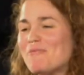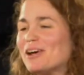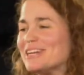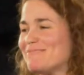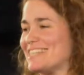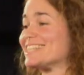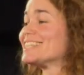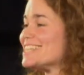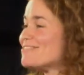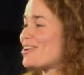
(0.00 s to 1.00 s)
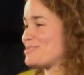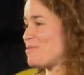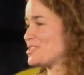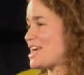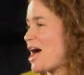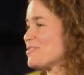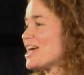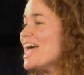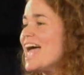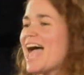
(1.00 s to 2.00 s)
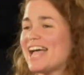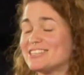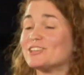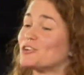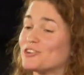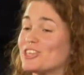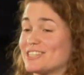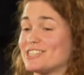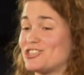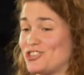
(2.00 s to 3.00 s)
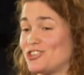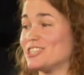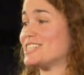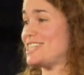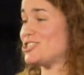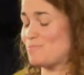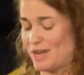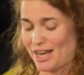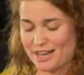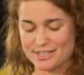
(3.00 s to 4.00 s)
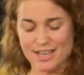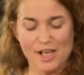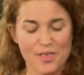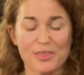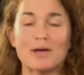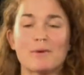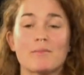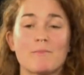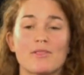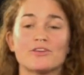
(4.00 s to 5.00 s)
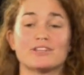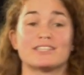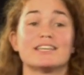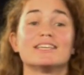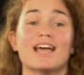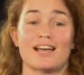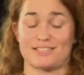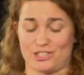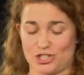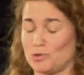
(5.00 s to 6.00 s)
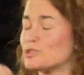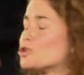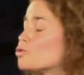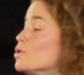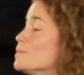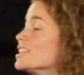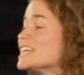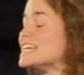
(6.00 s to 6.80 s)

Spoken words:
wanted me to leave our small town and to learn things that she couldn't teach me. Because the thing about my mother is that, yes, she was criminally